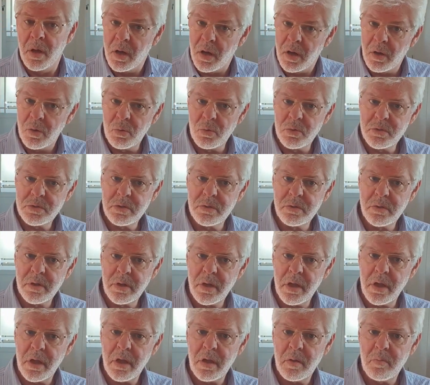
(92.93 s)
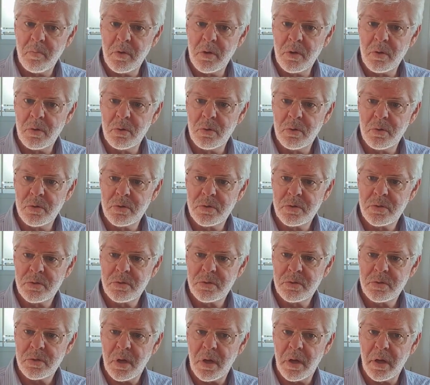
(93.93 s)
I also care
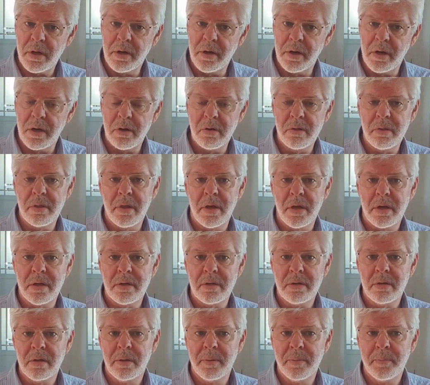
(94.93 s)
because I know that